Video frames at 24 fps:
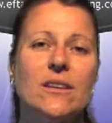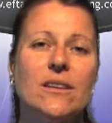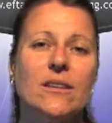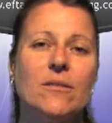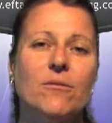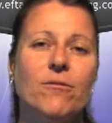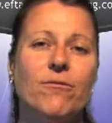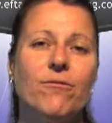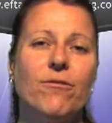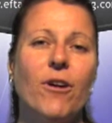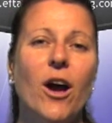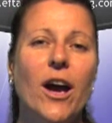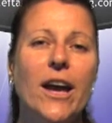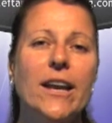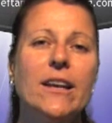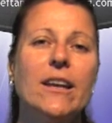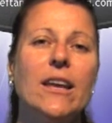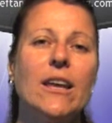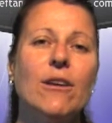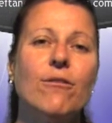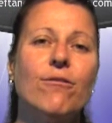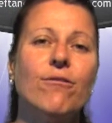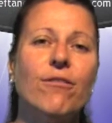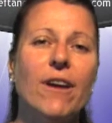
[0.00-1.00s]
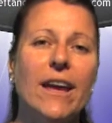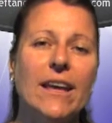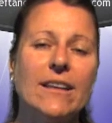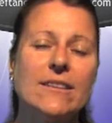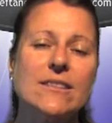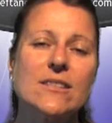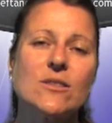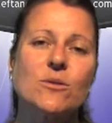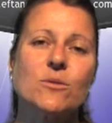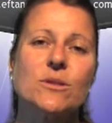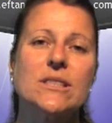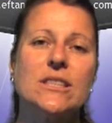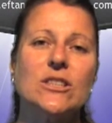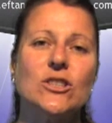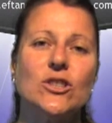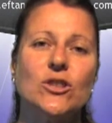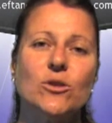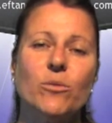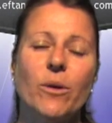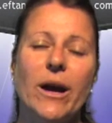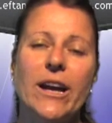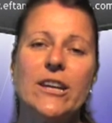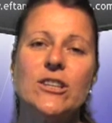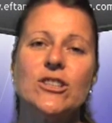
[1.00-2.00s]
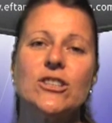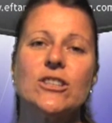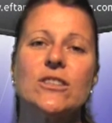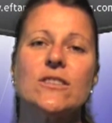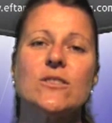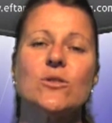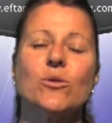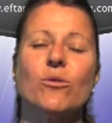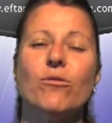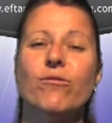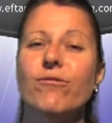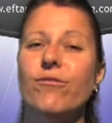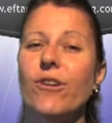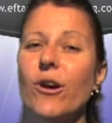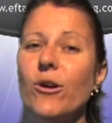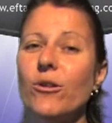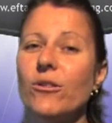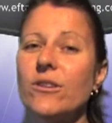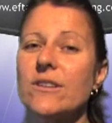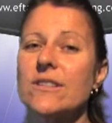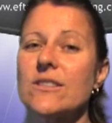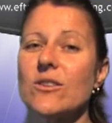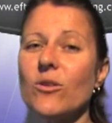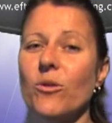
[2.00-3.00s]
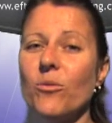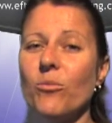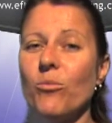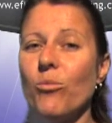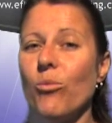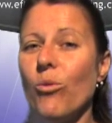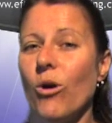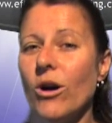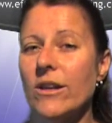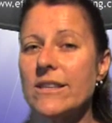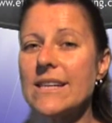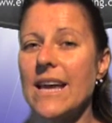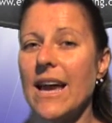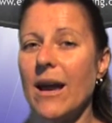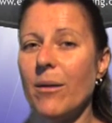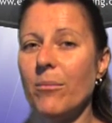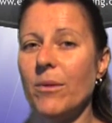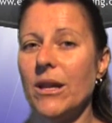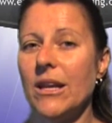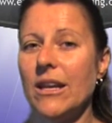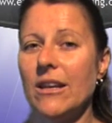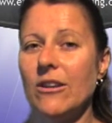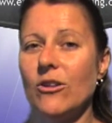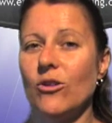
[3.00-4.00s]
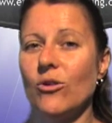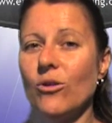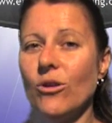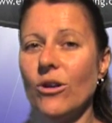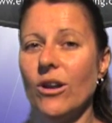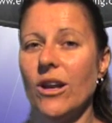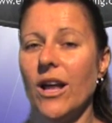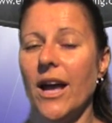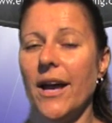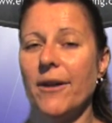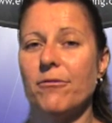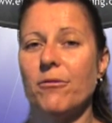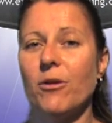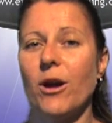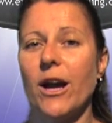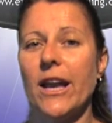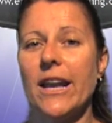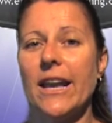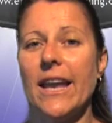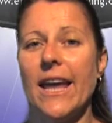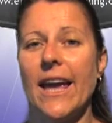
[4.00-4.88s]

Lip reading: find events or situations or focus on what's happening in your life right